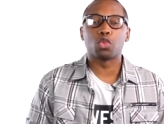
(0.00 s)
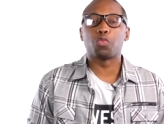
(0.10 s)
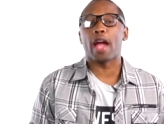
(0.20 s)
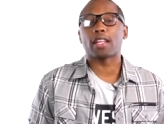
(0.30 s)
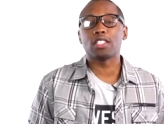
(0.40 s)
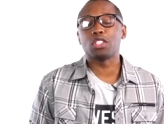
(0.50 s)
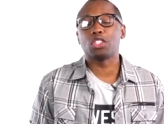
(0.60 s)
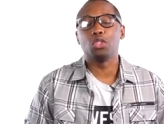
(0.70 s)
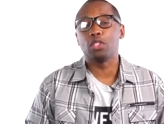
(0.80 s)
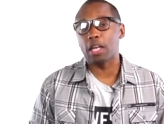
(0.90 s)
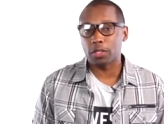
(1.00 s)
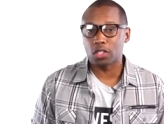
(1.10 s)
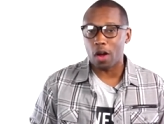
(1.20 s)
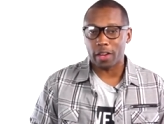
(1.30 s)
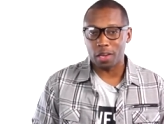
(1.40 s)
you directly to the shoes I
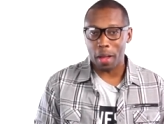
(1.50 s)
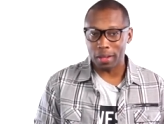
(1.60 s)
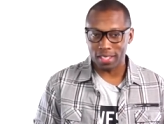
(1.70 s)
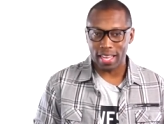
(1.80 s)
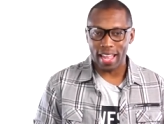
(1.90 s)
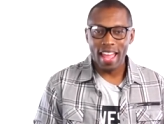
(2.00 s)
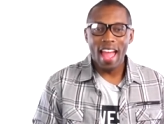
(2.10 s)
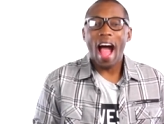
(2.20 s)
was talking about today.